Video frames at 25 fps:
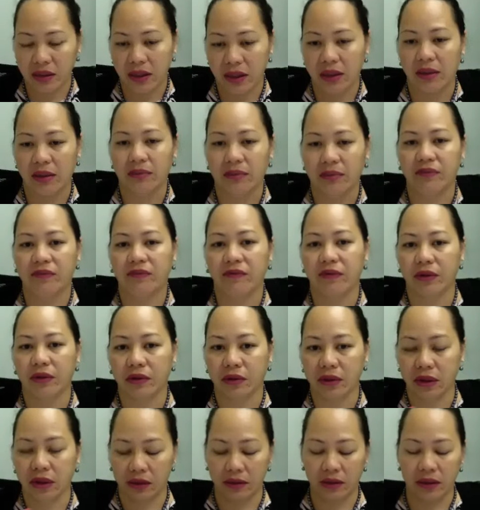then I
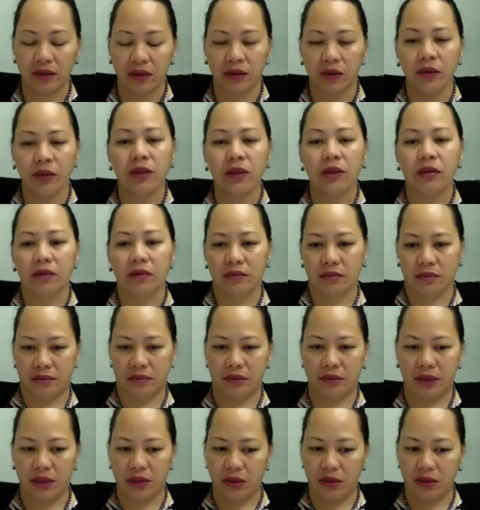feel kind of like,
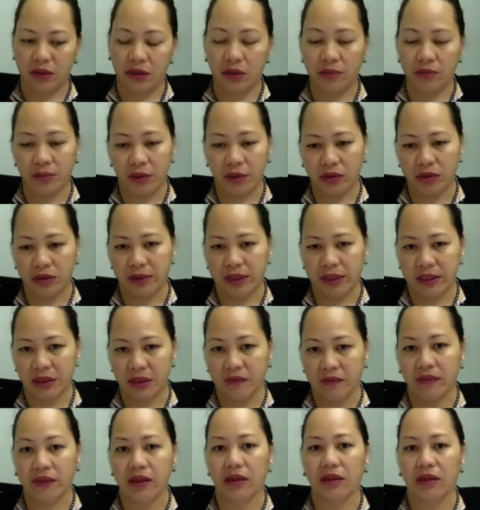compose
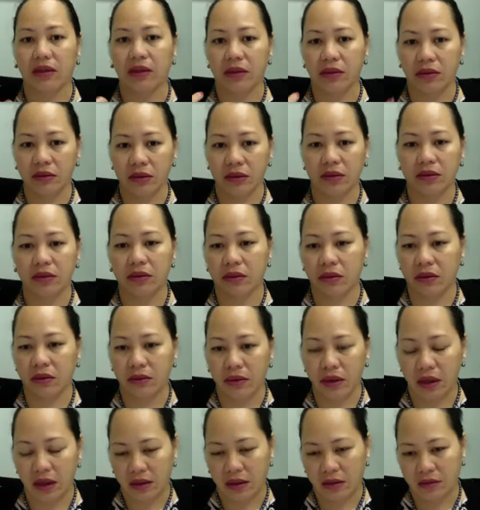myself again. It goes,
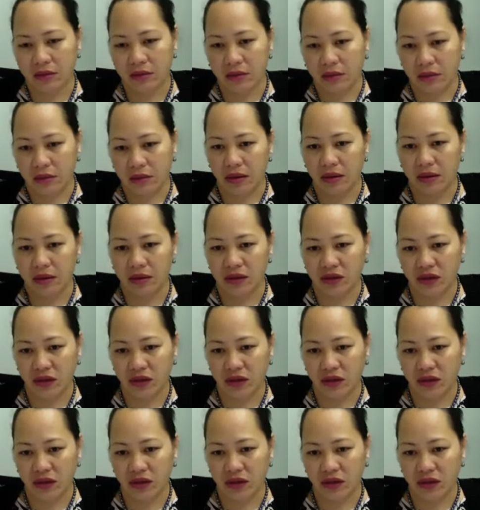okay, let's do